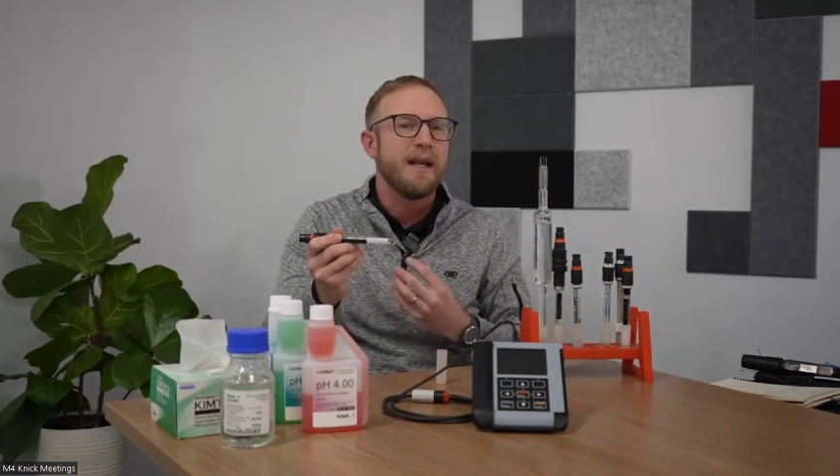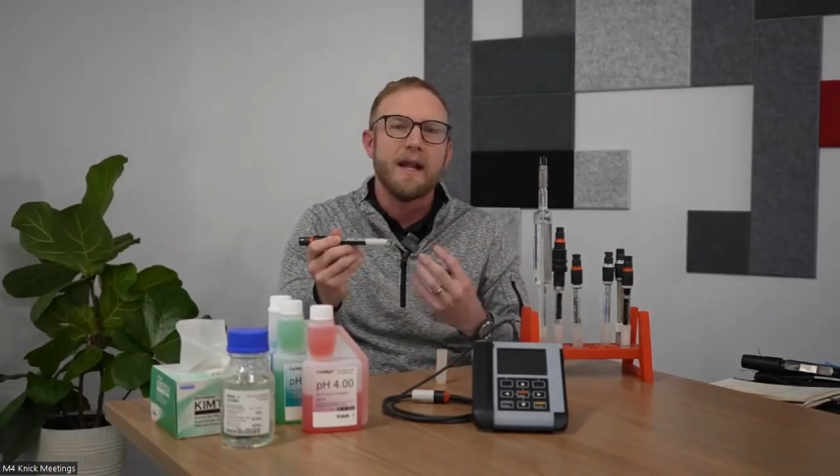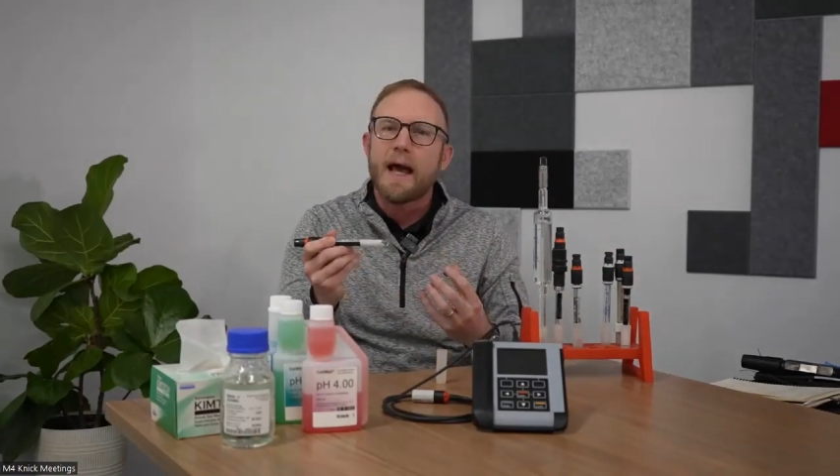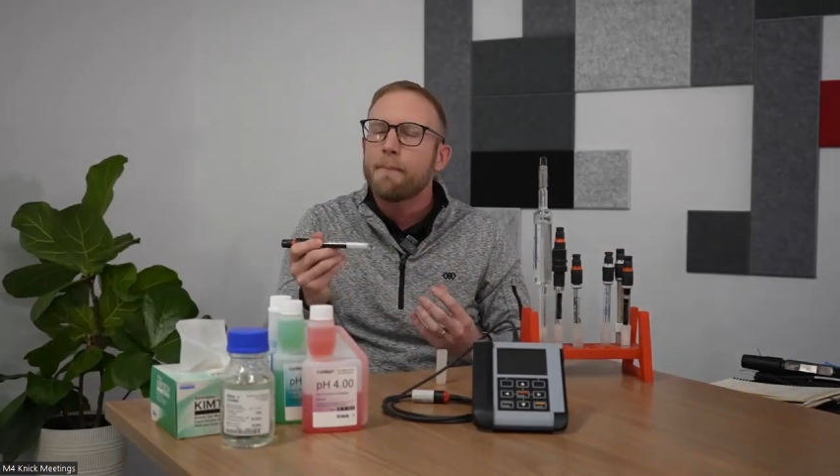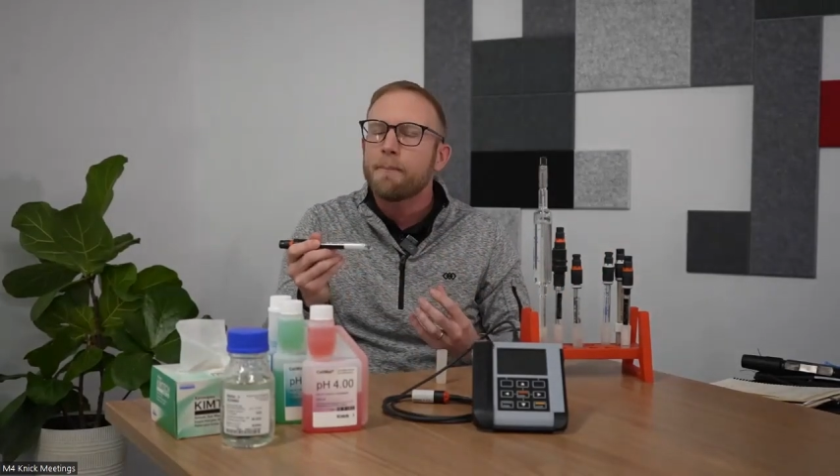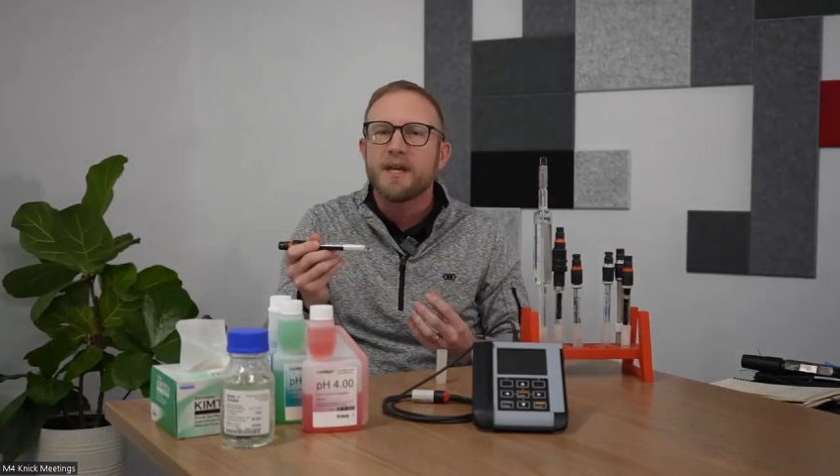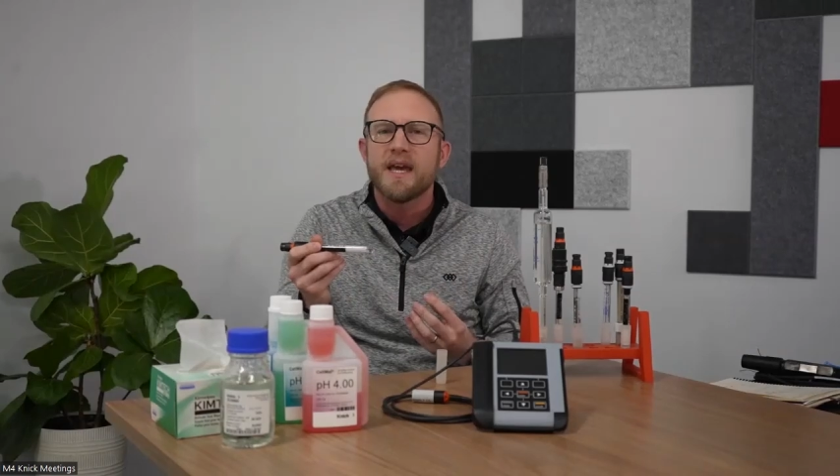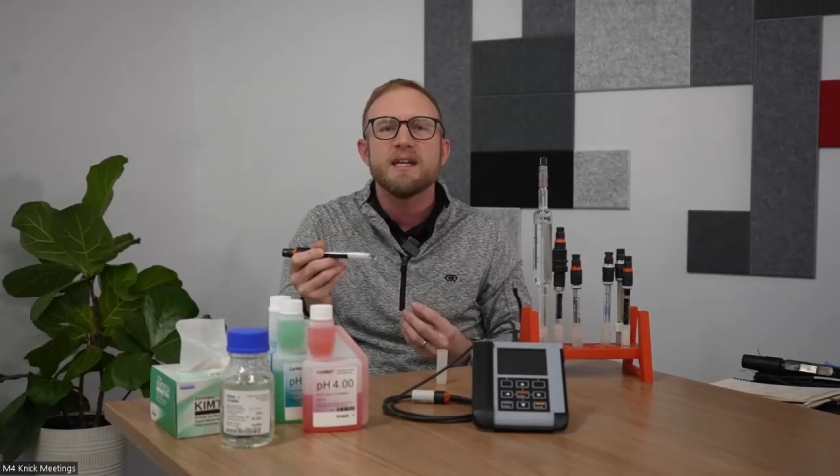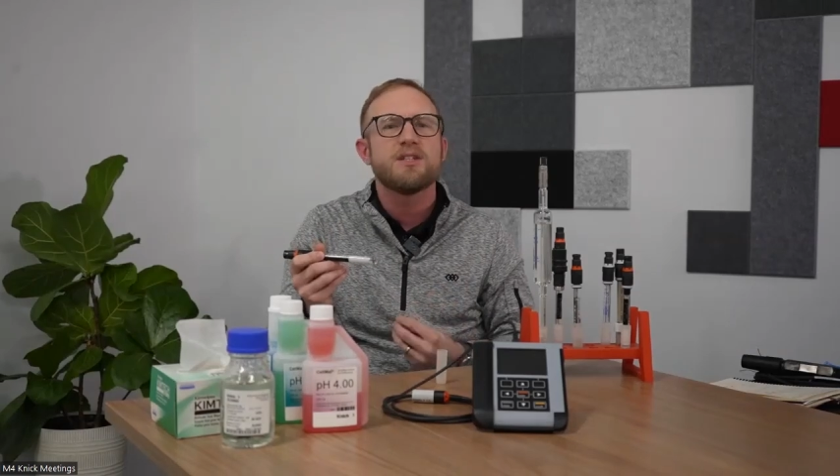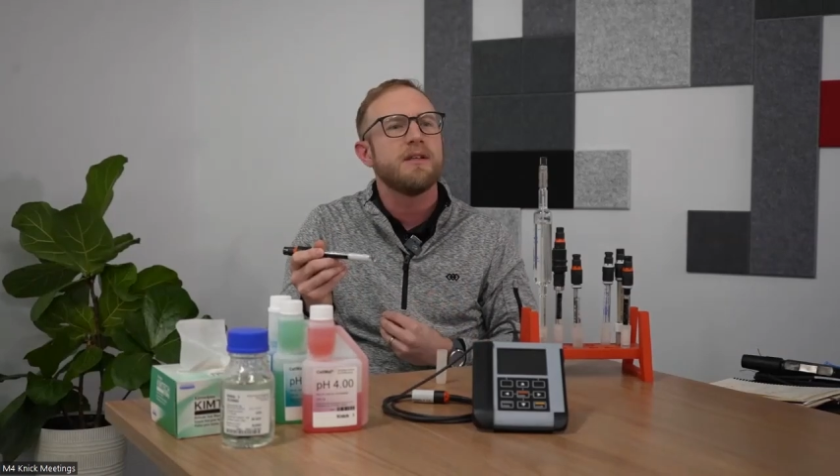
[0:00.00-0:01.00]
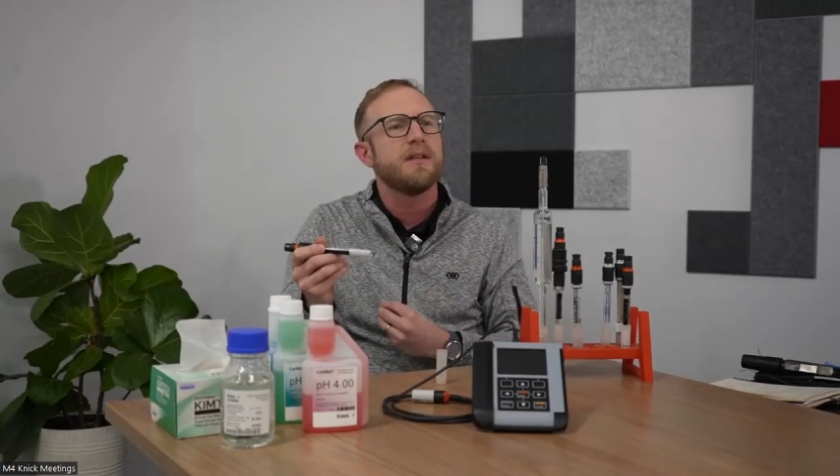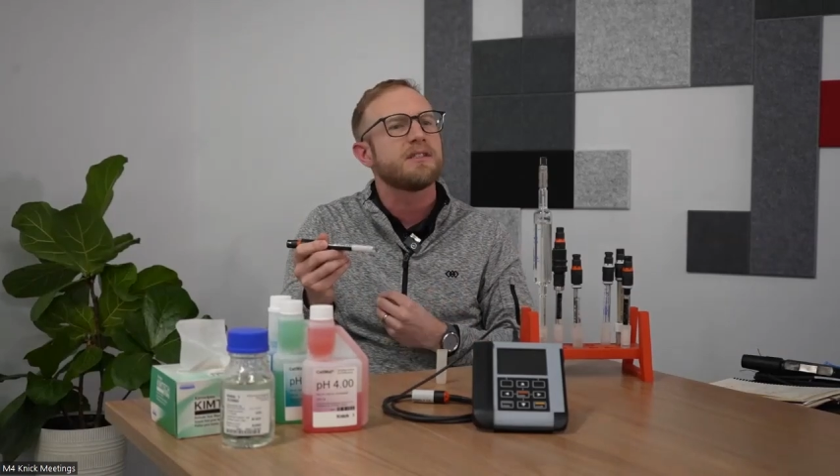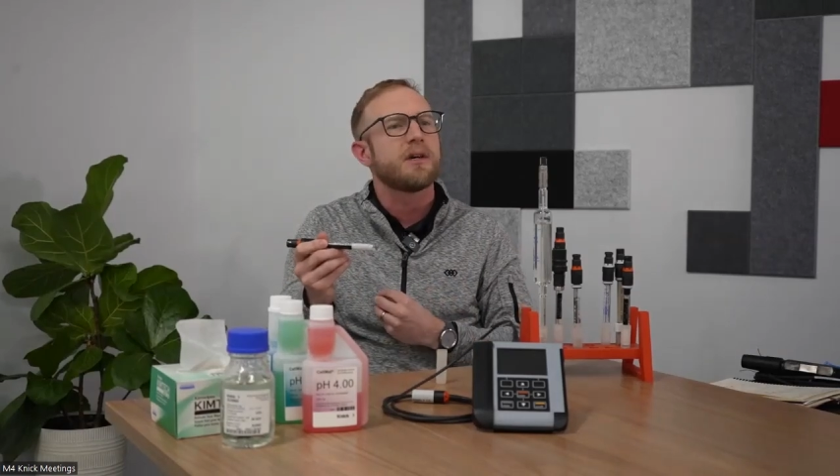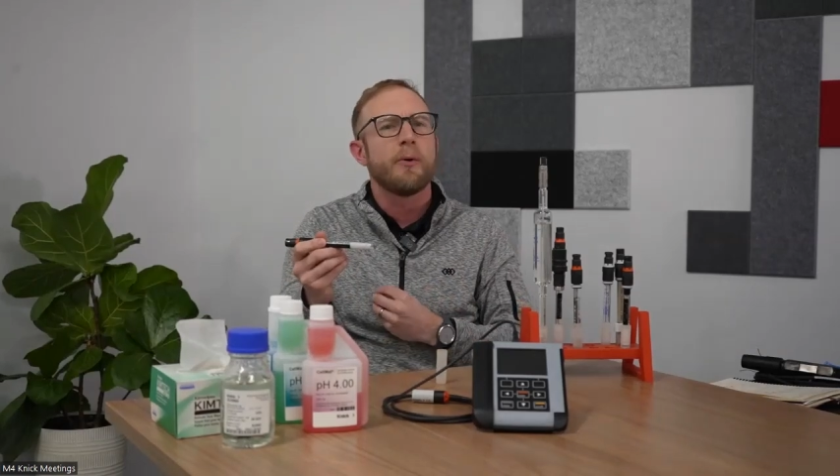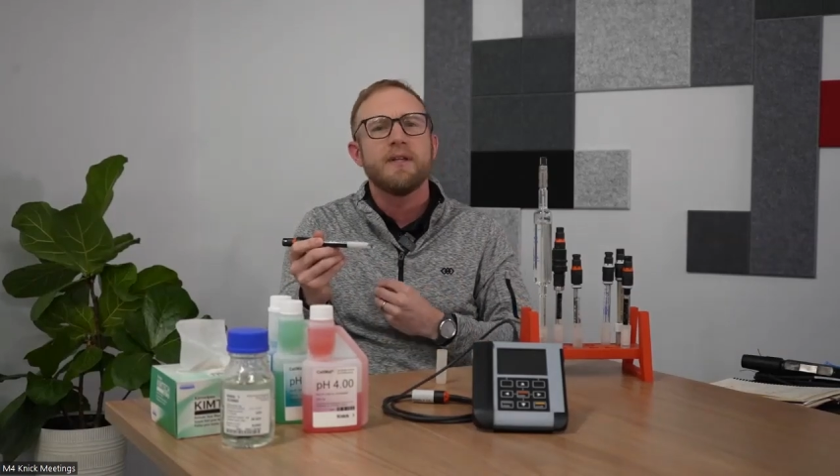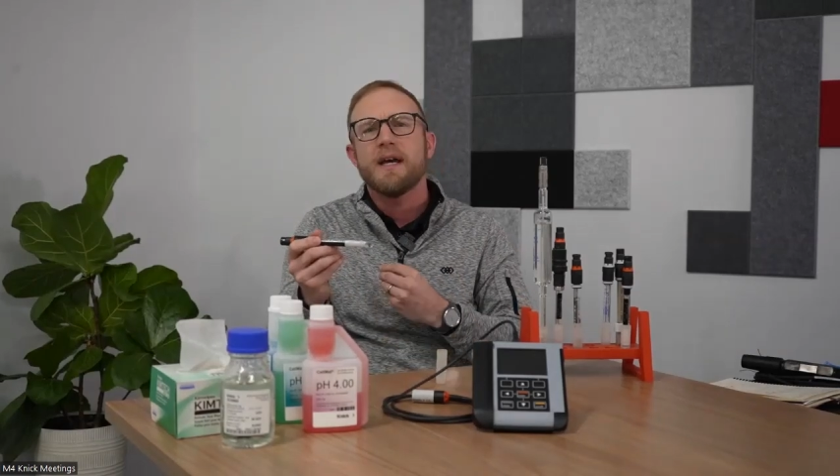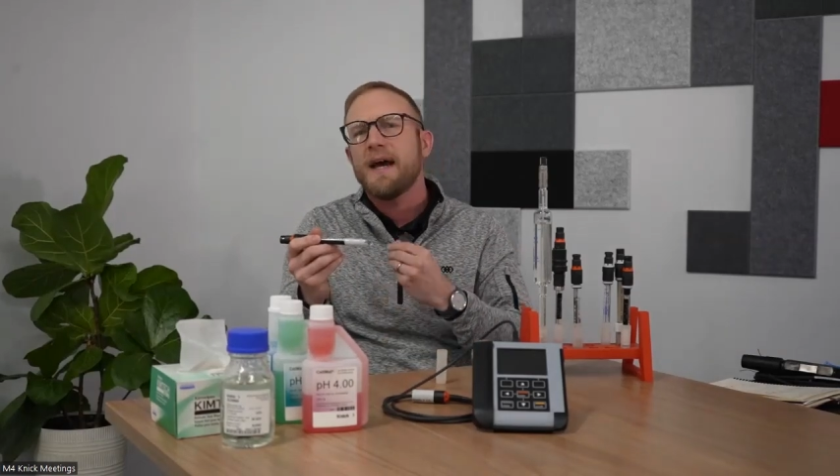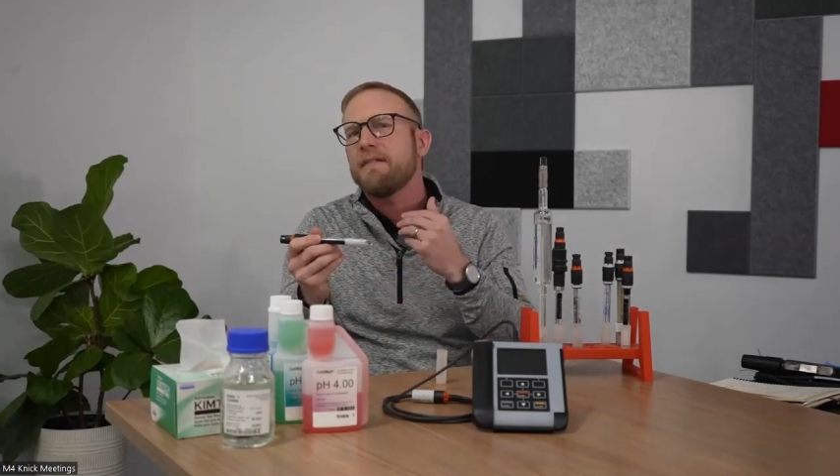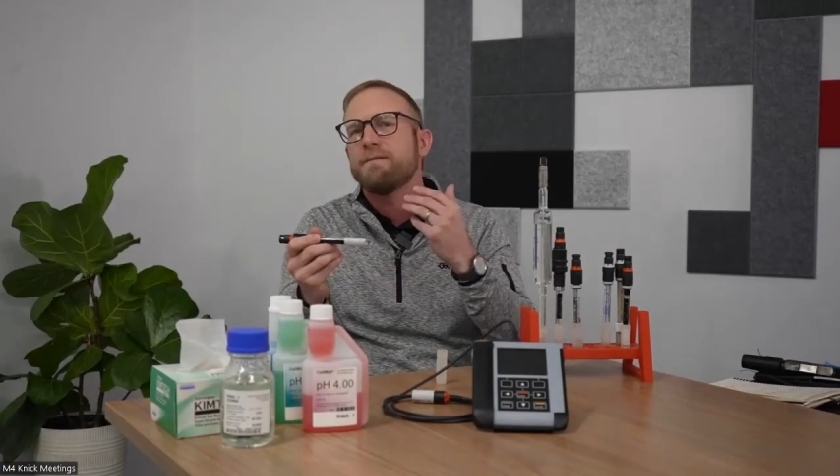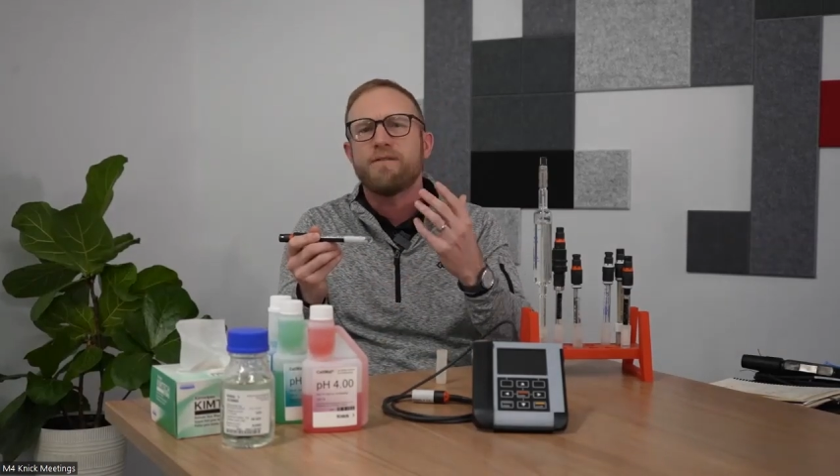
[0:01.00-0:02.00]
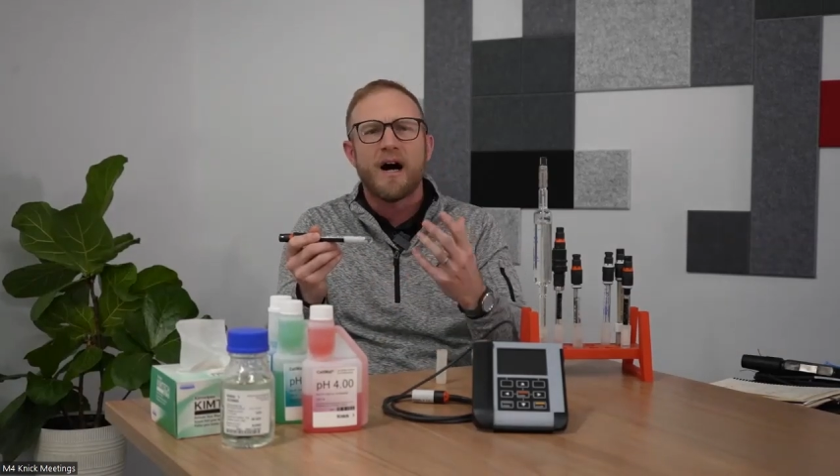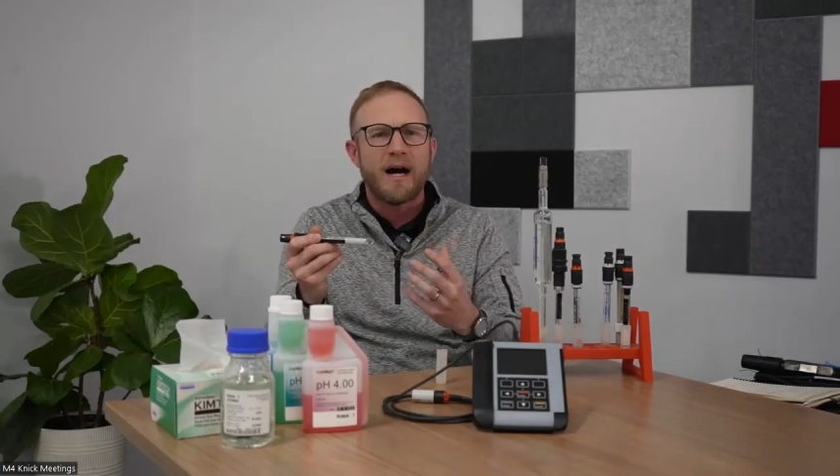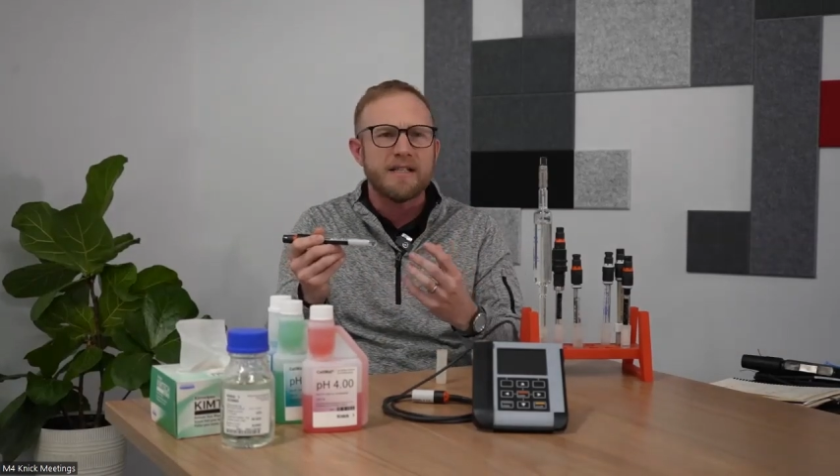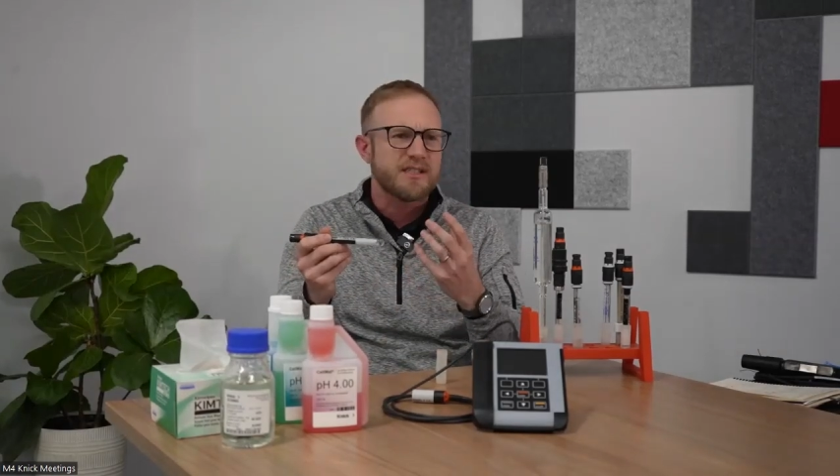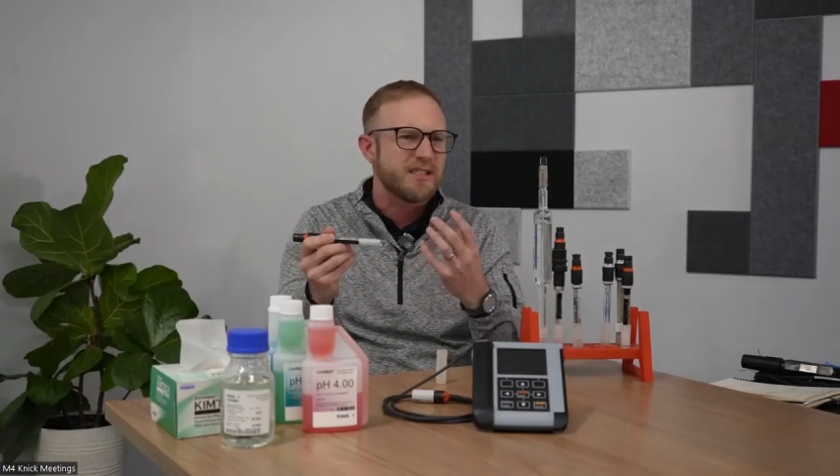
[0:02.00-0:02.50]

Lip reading: in an application that's going to have fine